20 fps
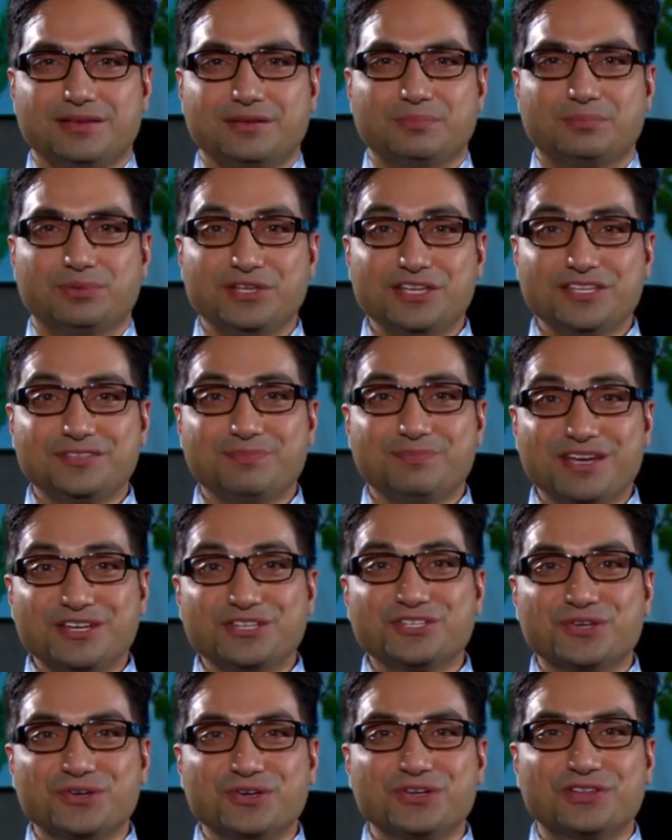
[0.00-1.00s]
Please make
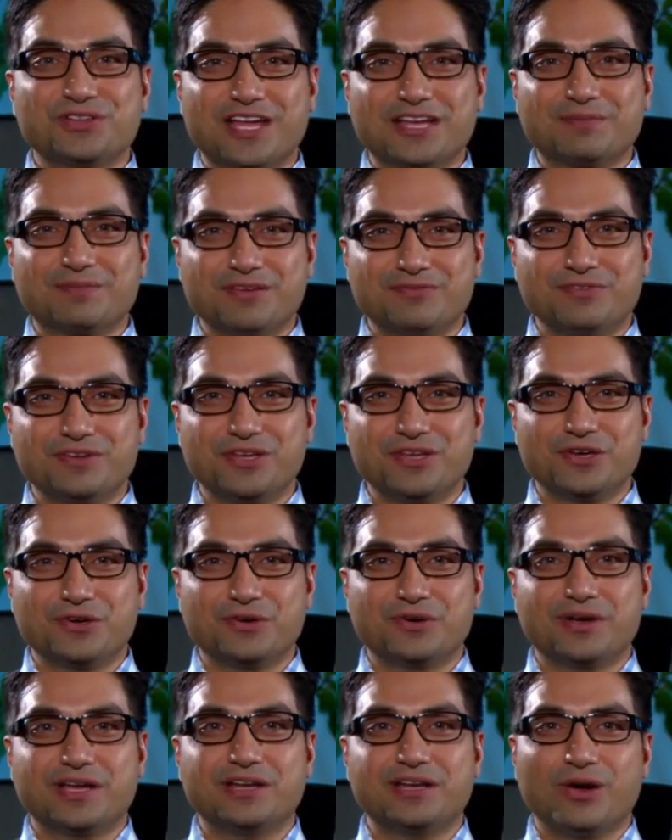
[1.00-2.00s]
sure you like my
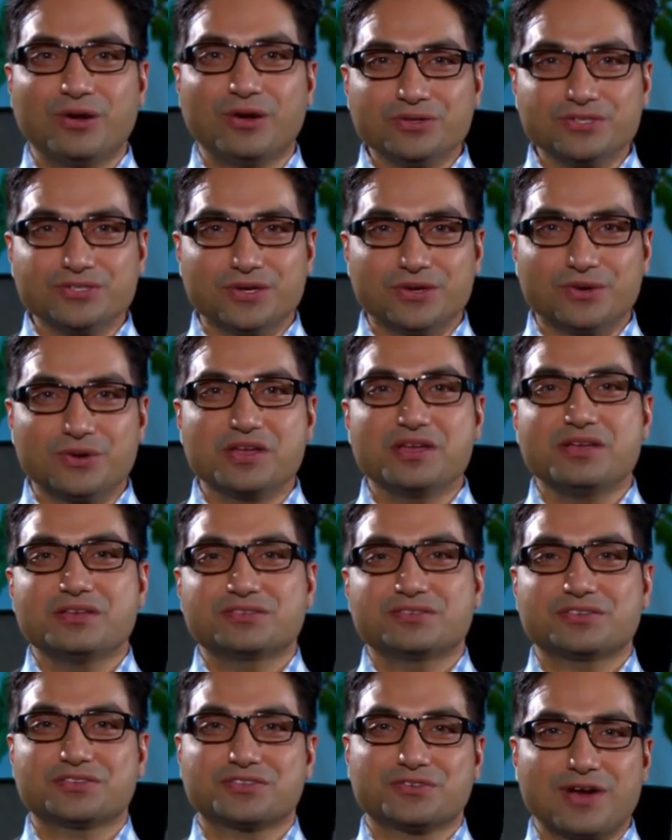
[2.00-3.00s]
video and also
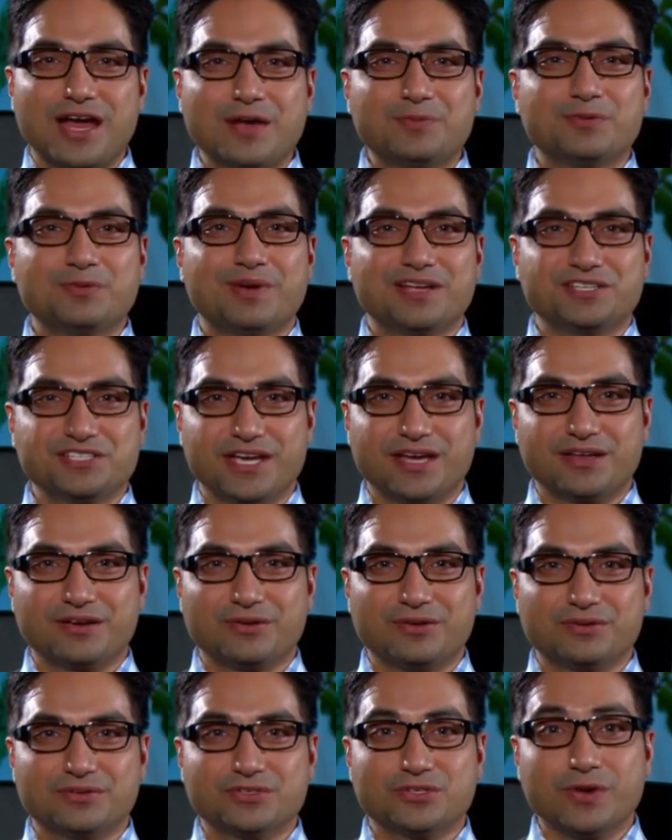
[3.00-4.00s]
subscribe to my
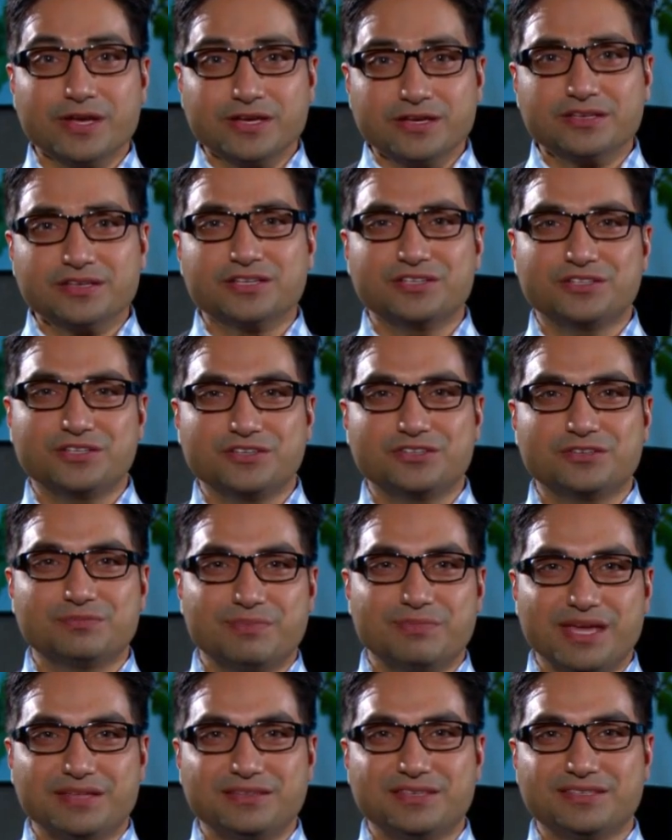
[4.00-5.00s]
channel so I can continue to
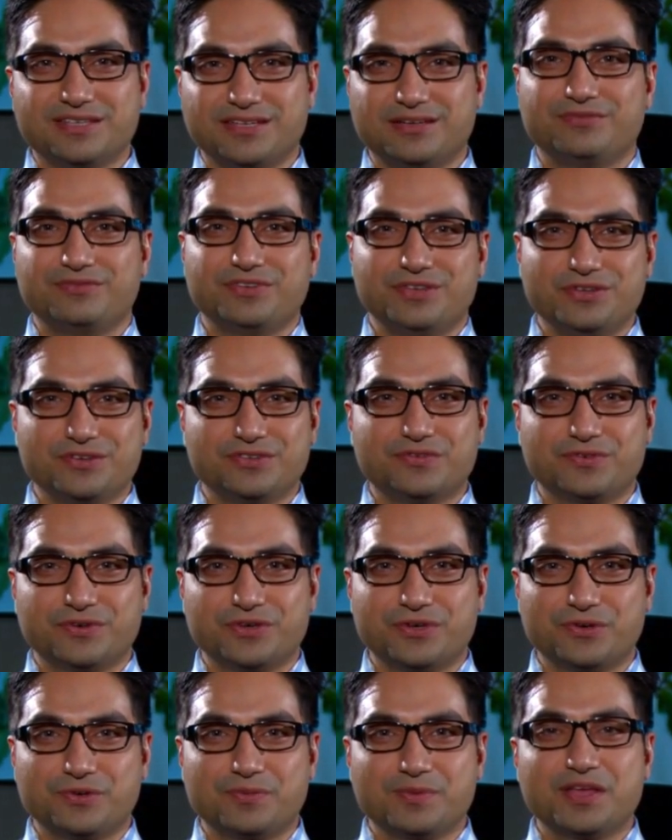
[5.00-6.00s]
make these kind of videos for
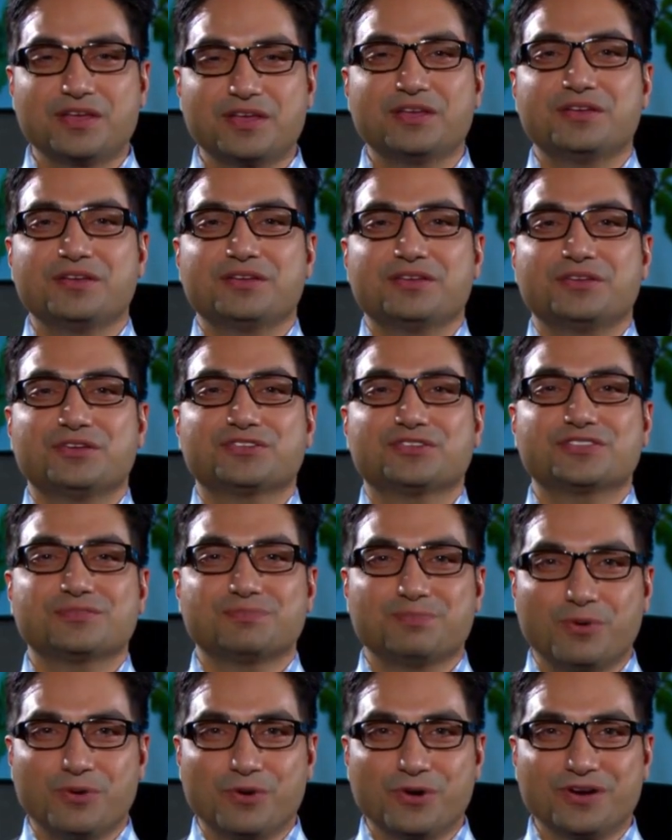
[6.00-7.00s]
you. Your
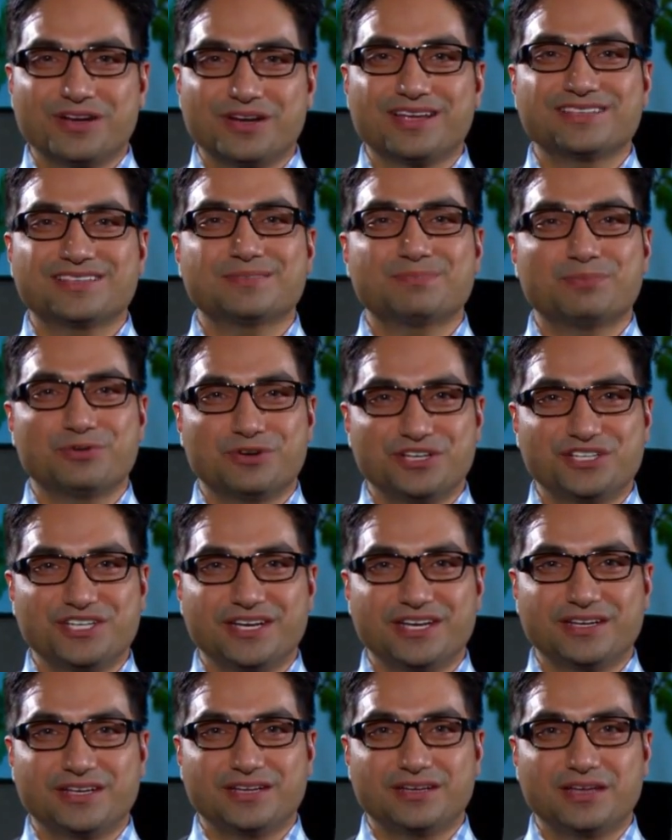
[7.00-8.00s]
support is
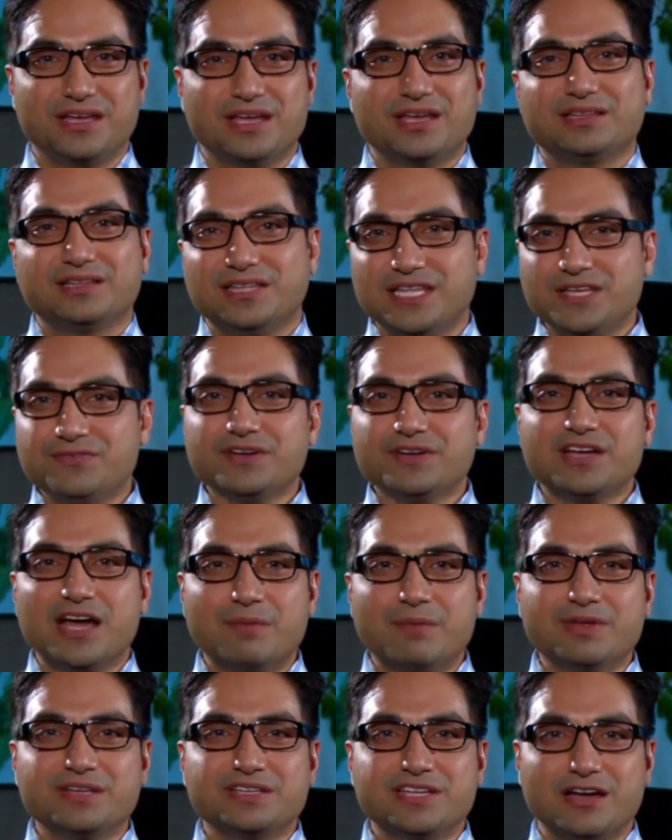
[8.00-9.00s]
appreciated. Leave a
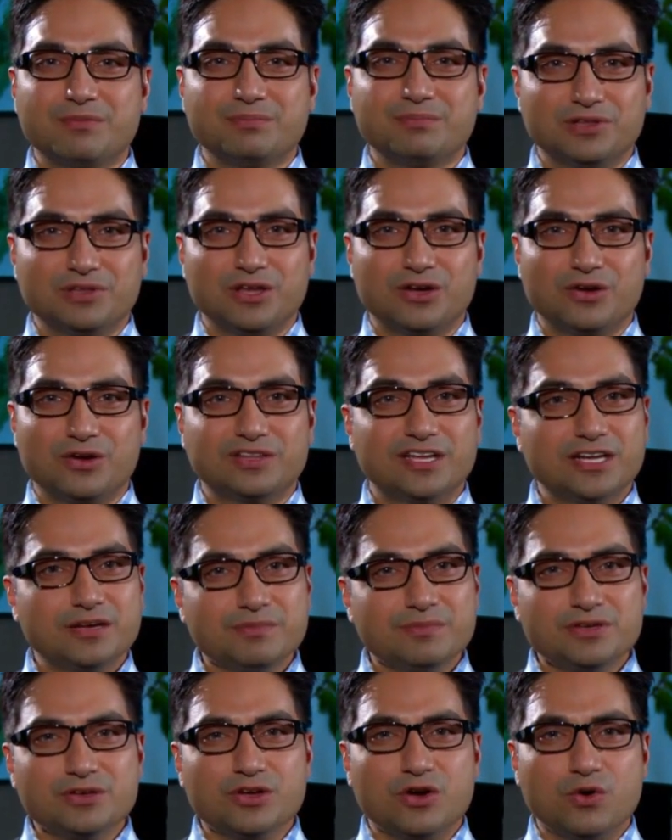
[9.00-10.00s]
comment down below
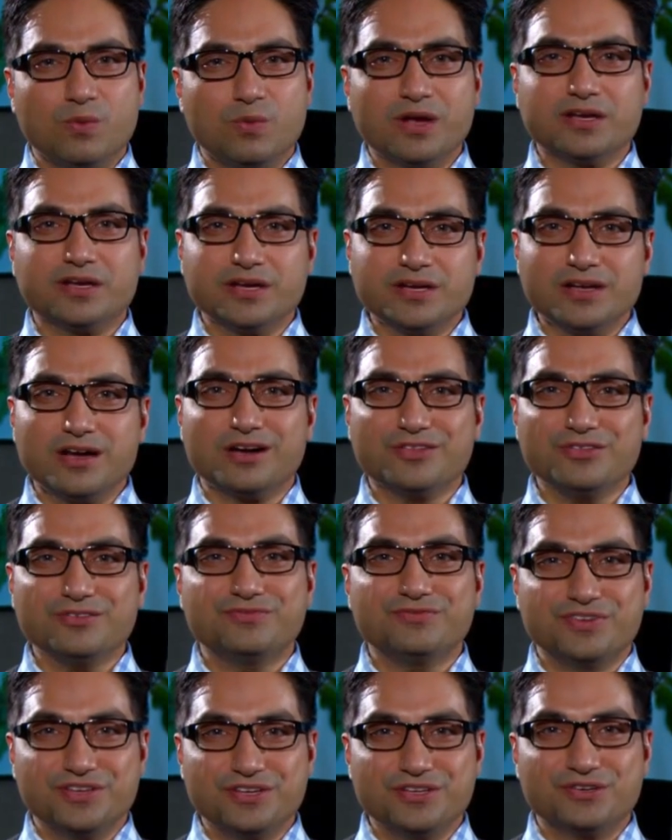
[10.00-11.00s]
letting me know what kind of other
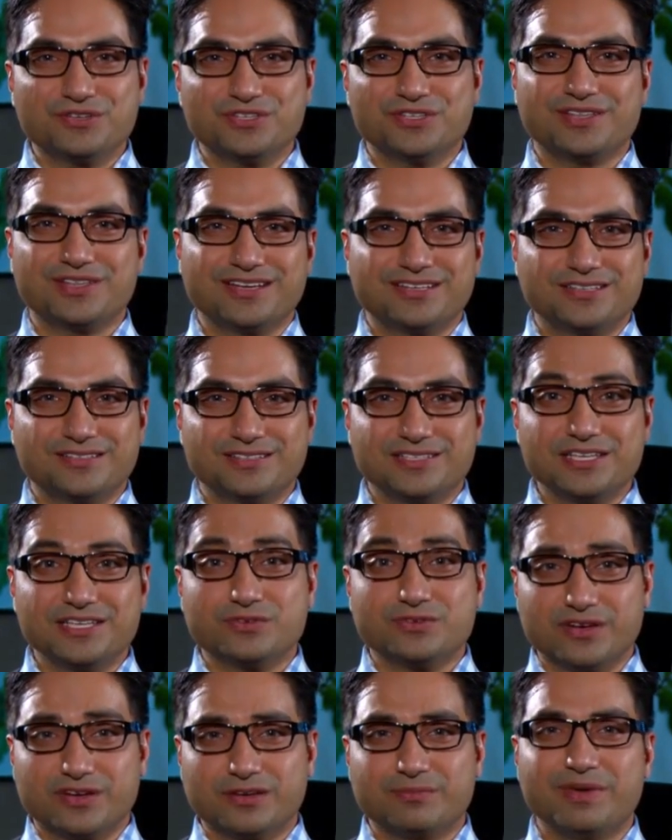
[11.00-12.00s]
videos you'd like to see
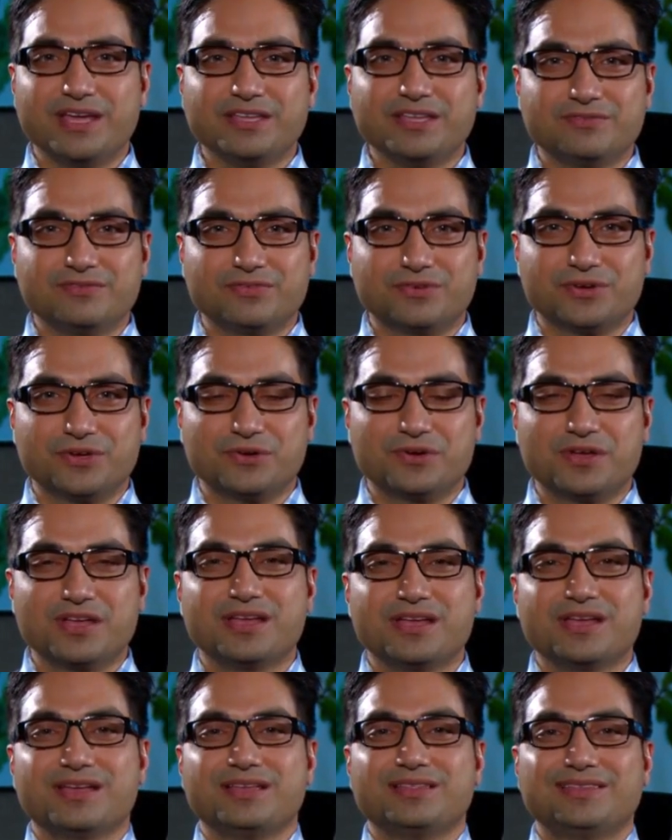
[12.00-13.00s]
so I can make them for you.
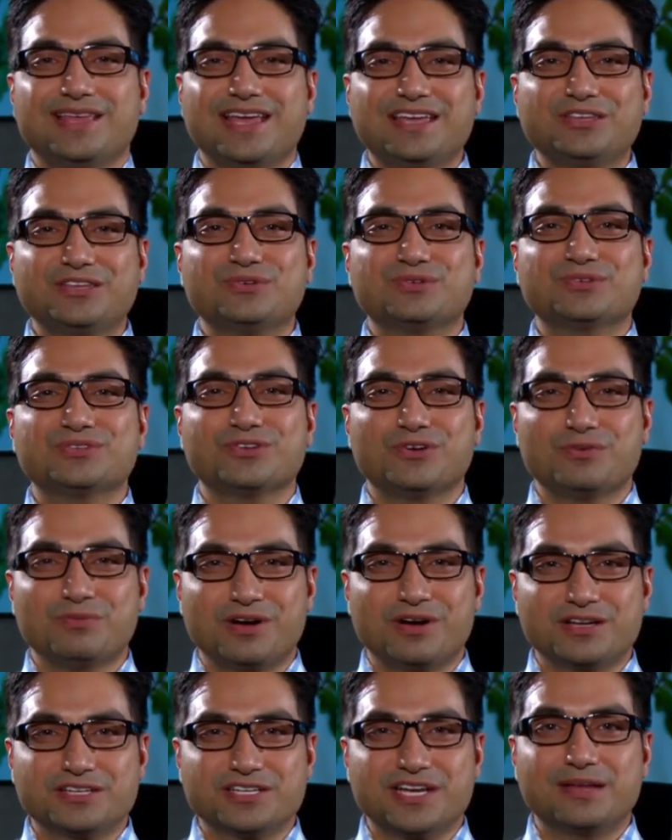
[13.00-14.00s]
Thank you so
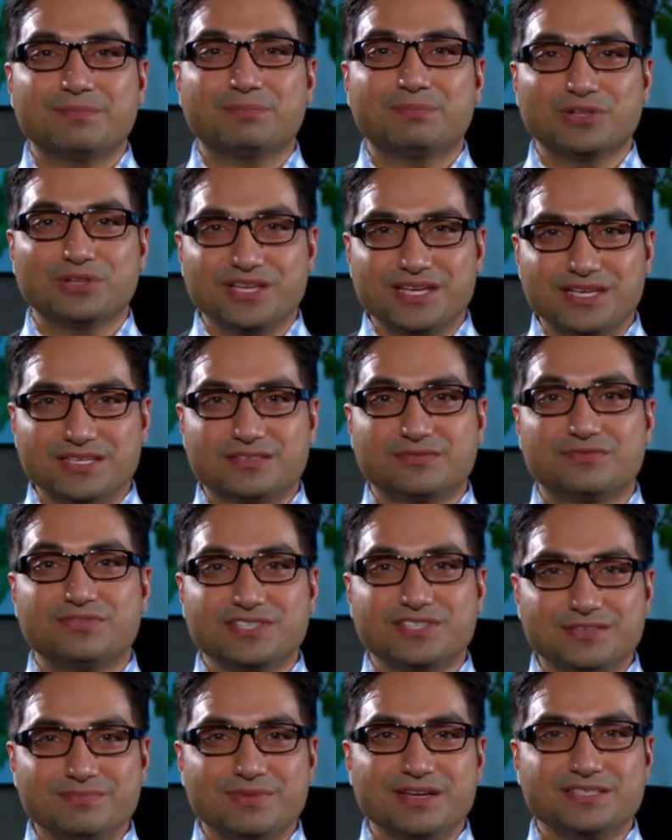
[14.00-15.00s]
much, and please
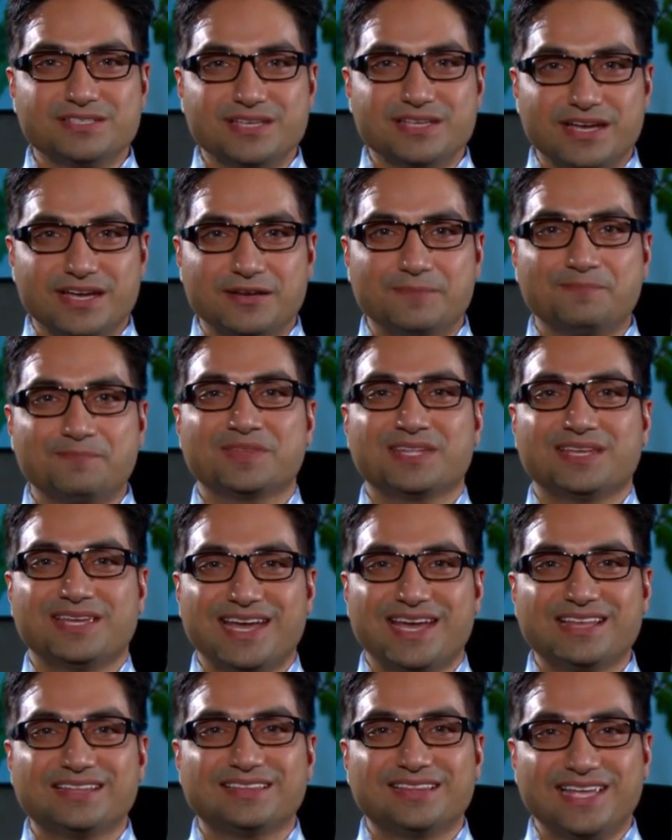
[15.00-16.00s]
visit my site,
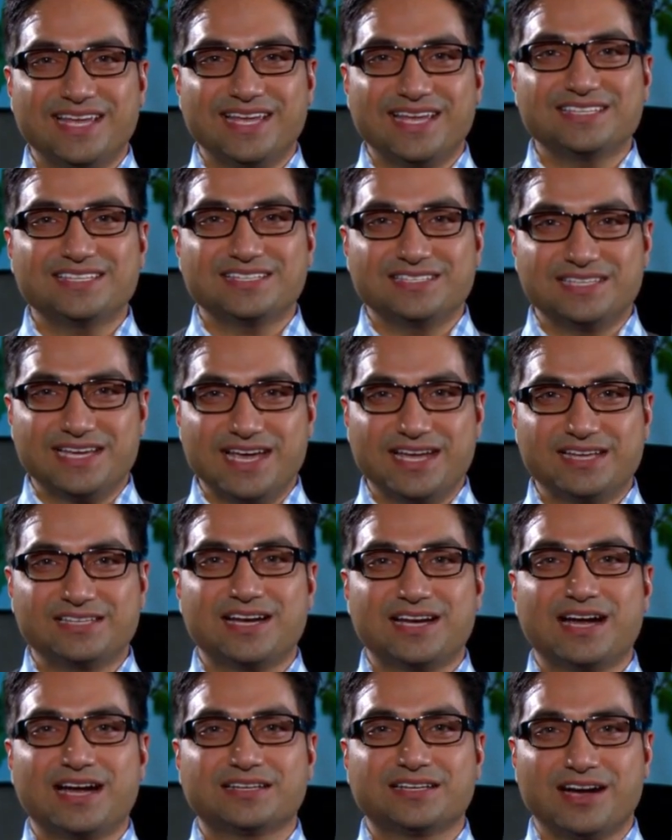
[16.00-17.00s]

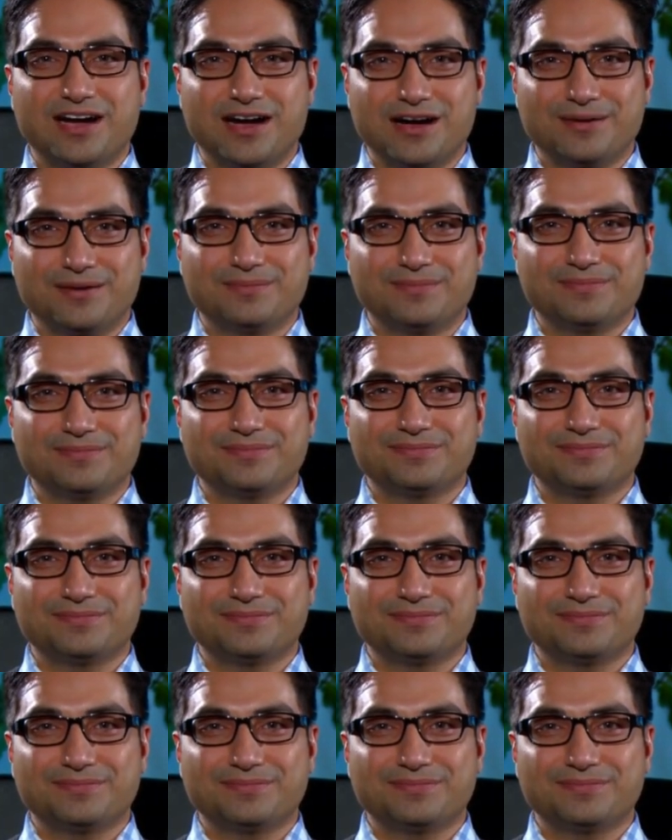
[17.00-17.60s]
getleantoday.com.